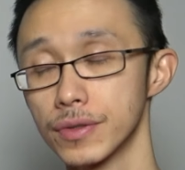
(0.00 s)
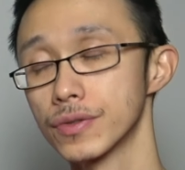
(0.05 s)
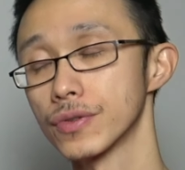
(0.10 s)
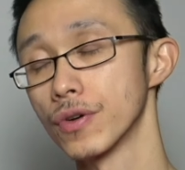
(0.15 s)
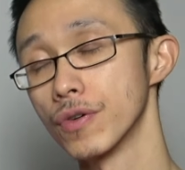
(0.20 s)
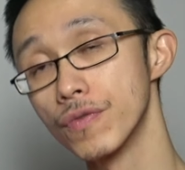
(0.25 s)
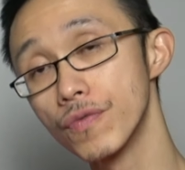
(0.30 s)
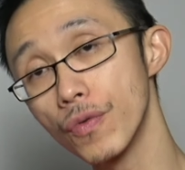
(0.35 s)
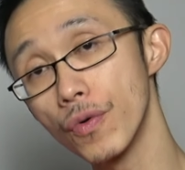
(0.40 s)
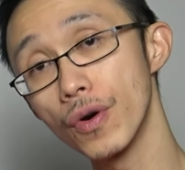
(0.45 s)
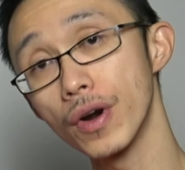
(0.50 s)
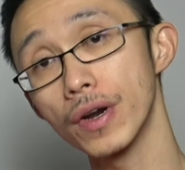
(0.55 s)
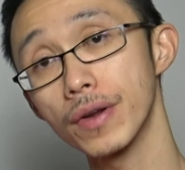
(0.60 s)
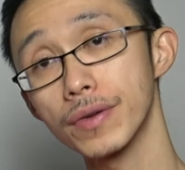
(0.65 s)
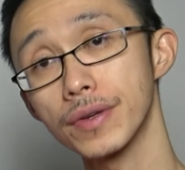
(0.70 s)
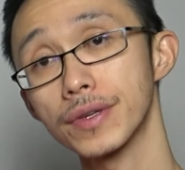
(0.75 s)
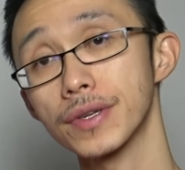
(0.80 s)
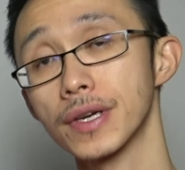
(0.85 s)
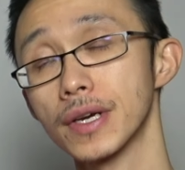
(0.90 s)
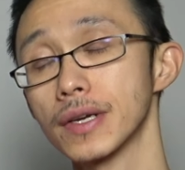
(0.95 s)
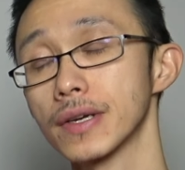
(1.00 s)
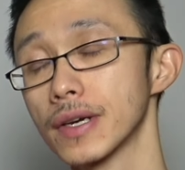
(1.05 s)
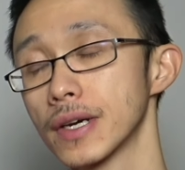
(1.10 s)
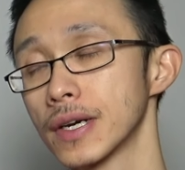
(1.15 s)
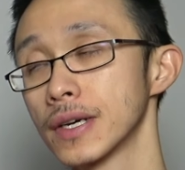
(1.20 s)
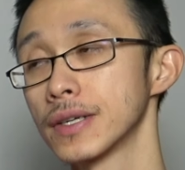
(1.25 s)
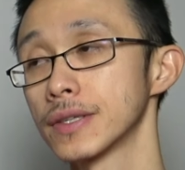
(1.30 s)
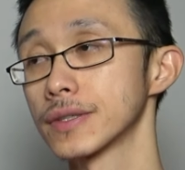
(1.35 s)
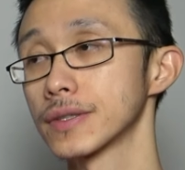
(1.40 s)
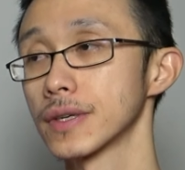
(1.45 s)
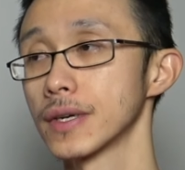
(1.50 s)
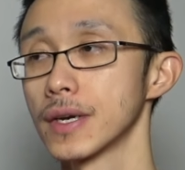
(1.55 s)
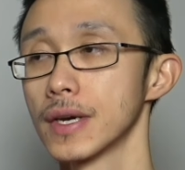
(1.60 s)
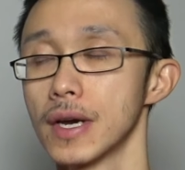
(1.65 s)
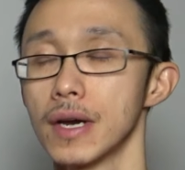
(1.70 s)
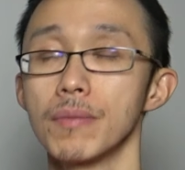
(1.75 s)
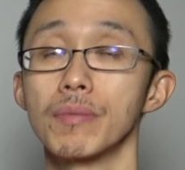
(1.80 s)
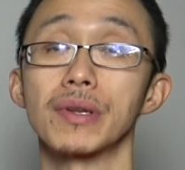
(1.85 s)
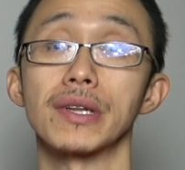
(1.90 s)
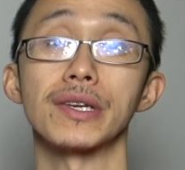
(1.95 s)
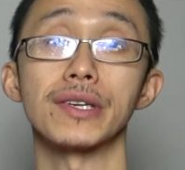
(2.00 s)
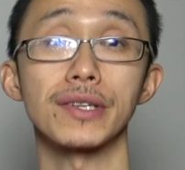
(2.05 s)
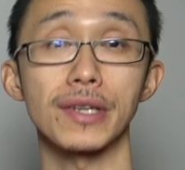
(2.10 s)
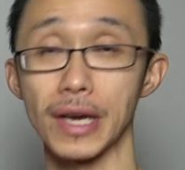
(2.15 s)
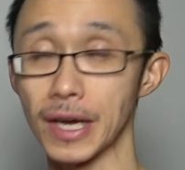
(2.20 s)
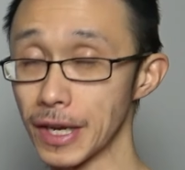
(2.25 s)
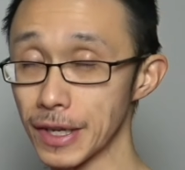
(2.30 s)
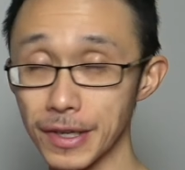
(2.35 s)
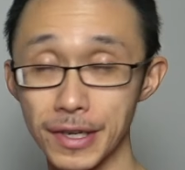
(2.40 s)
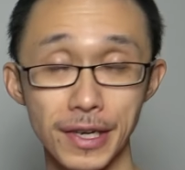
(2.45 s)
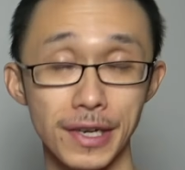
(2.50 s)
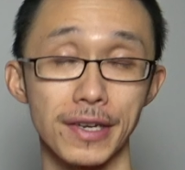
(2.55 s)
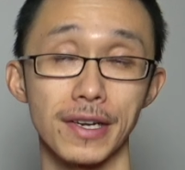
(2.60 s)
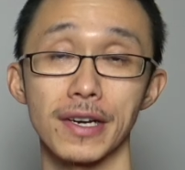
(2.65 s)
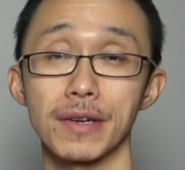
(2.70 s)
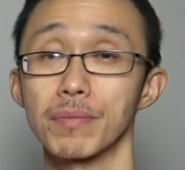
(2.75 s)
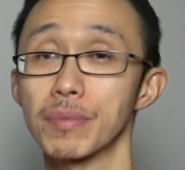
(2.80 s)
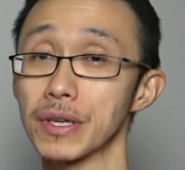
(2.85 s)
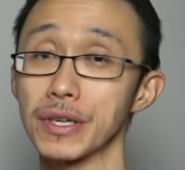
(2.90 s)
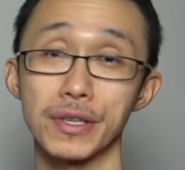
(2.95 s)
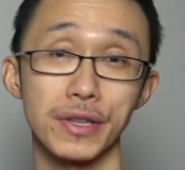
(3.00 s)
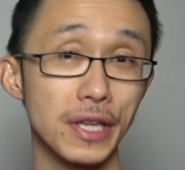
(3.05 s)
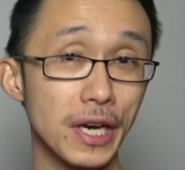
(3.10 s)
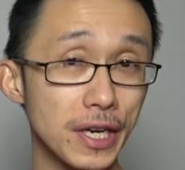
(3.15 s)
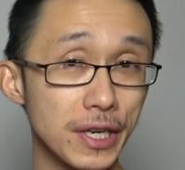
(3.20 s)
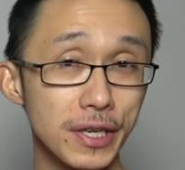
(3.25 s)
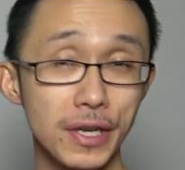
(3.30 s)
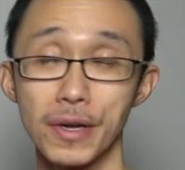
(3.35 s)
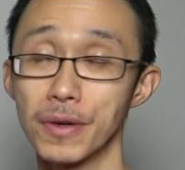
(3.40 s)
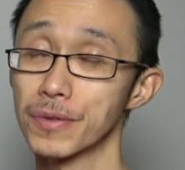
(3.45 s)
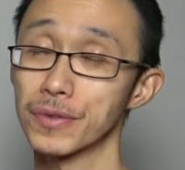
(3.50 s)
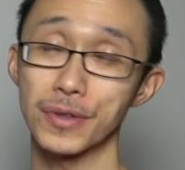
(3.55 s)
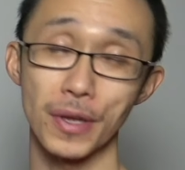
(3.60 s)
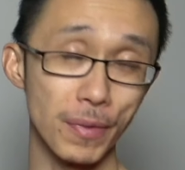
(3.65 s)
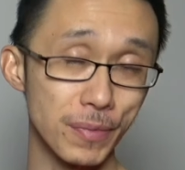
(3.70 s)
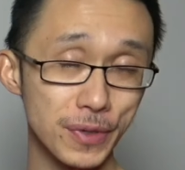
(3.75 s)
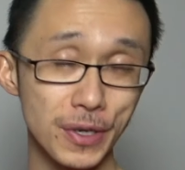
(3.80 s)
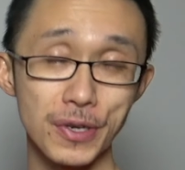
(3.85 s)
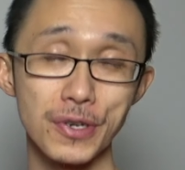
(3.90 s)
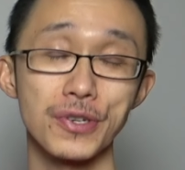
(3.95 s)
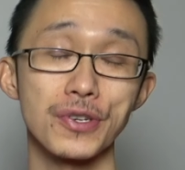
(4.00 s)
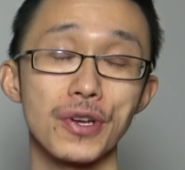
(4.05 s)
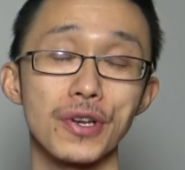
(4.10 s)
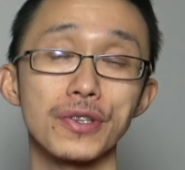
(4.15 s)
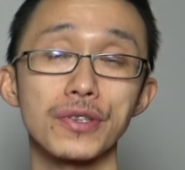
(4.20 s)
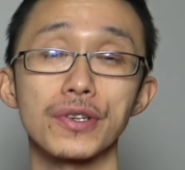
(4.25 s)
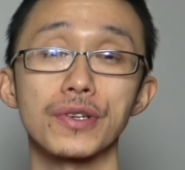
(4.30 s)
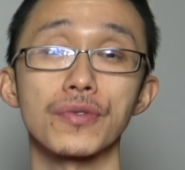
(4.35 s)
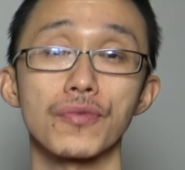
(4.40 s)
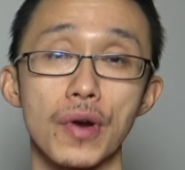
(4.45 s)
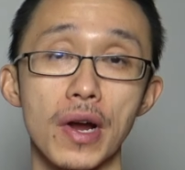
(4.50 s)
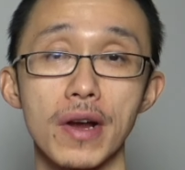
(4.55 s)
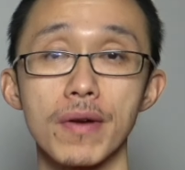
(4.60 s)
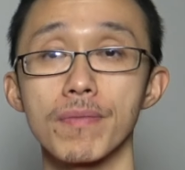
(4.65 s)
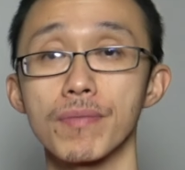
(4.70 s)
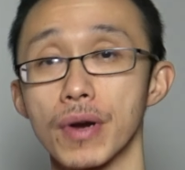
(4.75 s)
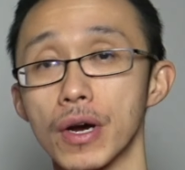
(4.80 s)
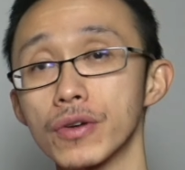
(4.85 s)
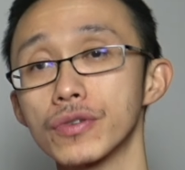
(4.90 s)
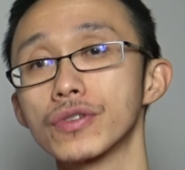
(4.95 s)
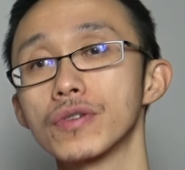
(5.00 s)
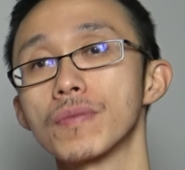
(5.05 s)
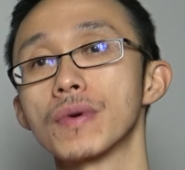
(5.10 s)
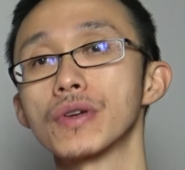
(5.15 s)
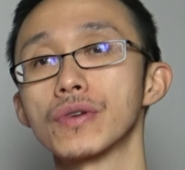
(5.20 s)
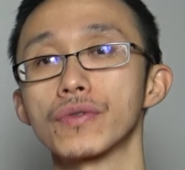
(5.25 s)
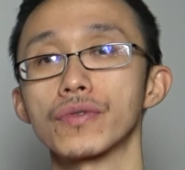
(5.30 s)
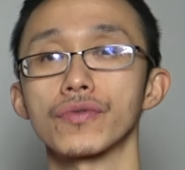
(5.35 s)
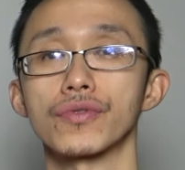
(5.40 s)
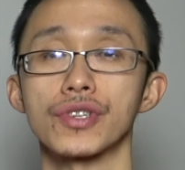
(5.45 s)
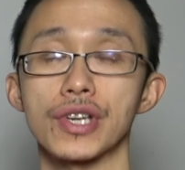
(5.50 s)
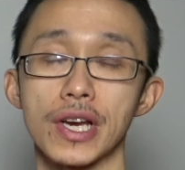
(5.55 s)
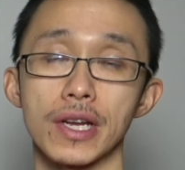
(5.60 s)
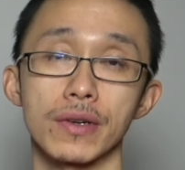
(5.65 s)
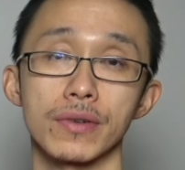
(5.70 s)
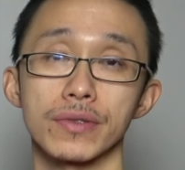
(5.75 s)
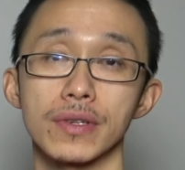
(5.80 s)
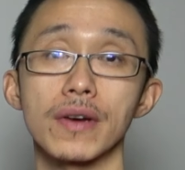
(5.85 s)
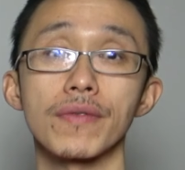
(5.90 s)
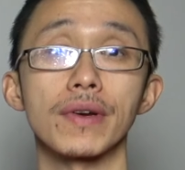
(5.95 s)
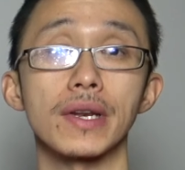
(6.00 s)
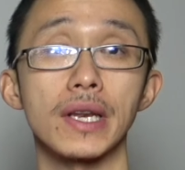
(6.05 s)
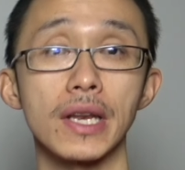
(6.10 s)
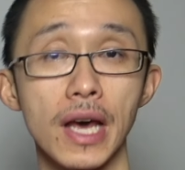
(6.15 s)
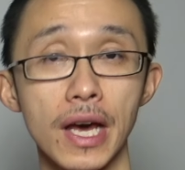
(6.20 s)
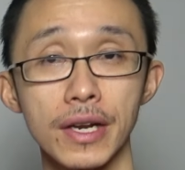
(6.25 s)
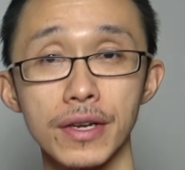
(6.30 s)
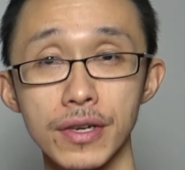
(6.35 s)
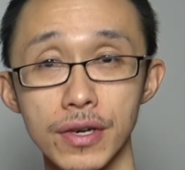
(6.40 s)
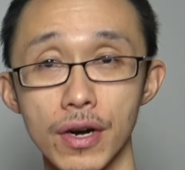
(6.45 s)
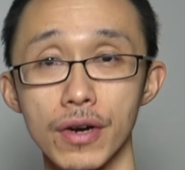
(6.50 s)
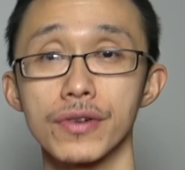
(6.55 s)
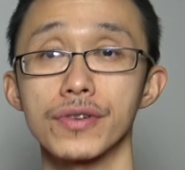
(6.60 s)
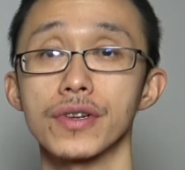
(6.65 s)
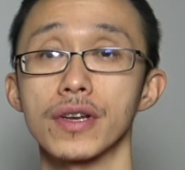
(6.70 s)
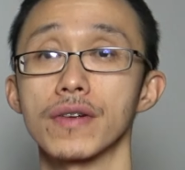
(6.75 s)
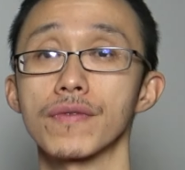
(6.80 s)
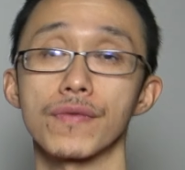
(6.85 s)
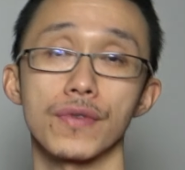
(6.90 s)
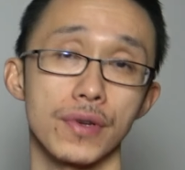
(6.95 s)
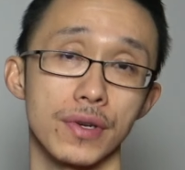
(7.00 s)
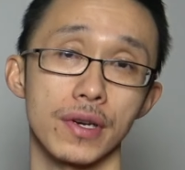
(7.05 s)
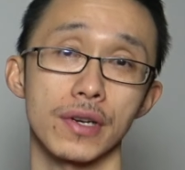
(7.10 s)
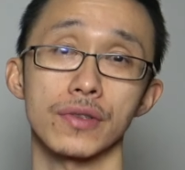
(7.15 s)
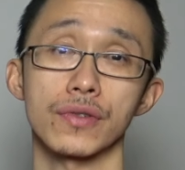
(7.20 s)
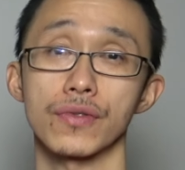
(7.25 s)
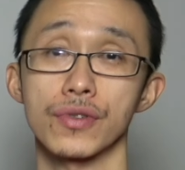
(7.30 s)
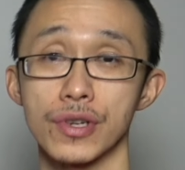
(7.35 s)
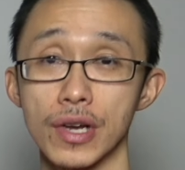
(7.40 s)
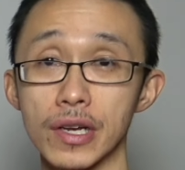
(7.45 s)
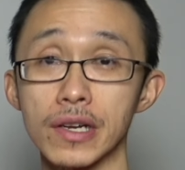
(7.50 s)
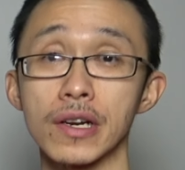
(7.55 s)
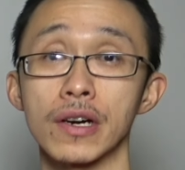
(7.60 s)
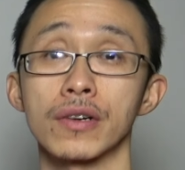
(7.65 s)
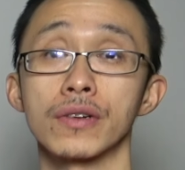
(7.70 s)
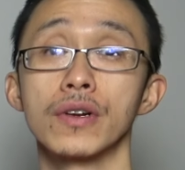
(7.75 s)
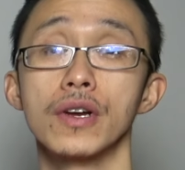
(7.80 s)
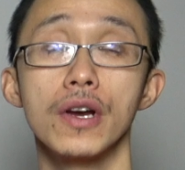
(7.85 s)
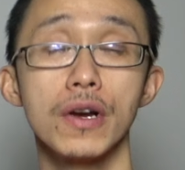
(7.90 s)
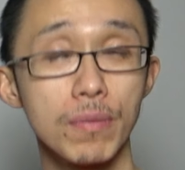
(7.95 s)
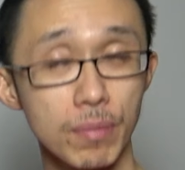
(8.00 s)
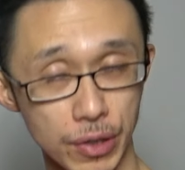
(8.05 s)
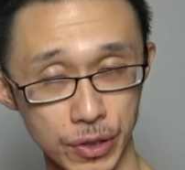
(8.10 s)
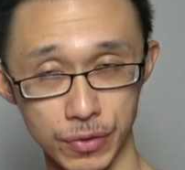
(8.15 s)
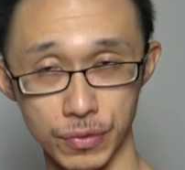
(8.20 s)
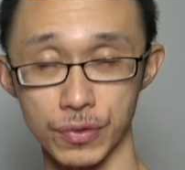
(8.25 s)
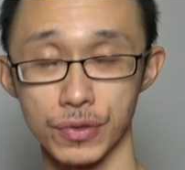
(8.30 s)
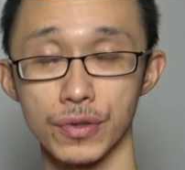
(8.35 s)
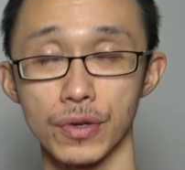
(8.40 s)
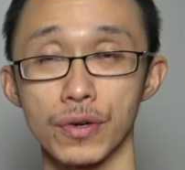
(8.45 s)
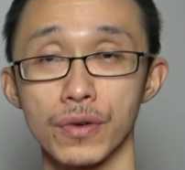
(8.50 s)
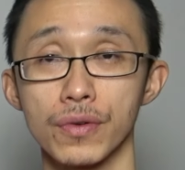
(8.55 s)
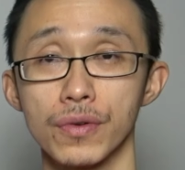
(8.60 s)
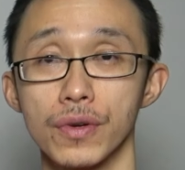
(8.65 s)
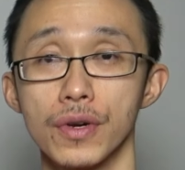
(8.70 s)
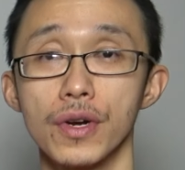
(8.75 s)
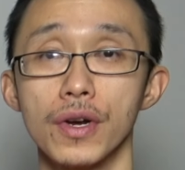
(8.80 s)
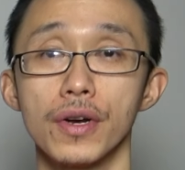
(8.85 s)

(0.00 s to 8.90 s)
So 4 out of 10 guys, please, and again guys, please like, thumbs up, share, subscribe, and browse to my YouTube channels. I have a lot of content for you guys to check out. Please do so.